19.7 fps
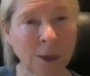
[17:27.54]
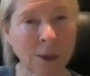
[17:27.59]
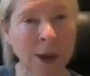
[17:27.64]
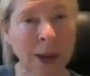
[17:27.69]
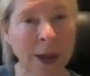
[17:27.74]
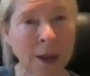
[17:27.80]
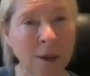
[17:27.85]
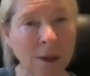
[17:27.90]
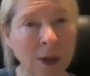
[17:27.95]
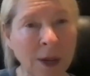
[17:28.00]

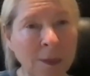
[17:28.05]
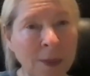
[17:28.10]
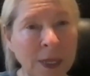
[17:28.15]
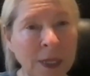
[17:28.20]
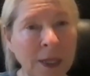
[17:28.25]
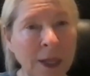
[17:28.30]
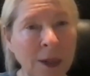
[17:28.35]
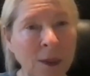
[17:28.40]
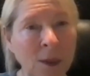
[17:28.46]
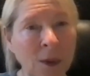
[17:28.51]
around. I
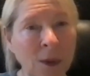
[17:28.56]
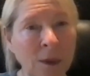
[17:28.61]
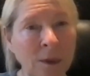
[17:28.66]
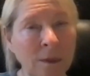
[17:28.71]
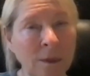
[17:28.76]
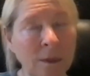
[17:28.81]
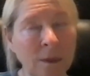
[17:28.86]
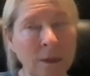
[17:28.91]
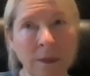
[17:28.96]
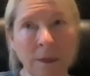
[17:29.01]
mean, they were
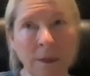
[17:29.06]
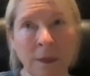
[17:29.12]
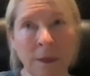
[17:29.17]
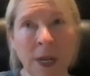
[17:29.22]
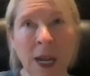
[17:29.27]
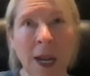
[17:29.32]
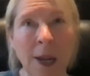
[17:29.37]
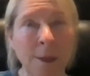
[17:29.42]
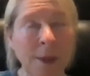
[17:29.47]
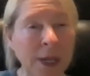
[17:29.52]

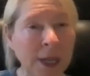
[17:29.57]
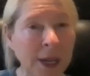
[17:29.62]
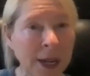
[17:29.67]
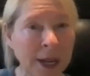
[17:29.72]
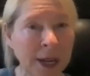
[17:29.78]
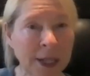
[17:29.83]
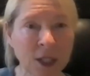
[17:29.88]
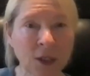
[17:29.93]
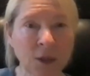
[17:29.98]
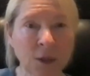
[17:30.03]
dime a
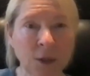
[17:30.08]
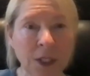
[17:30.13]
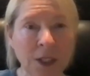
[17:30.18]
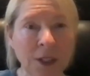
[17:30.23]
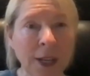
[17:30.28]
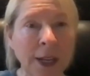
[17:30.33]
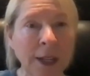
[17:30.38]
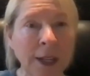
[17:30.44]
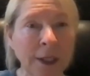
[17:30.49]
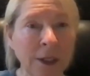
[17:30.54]
dance for
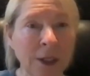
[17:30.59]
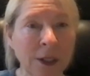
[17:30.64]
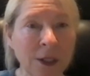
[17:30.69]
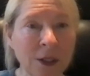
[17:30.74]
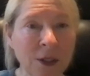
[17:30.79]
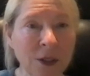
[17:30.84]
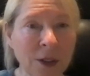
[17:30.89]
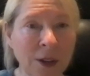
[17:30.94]
sailors,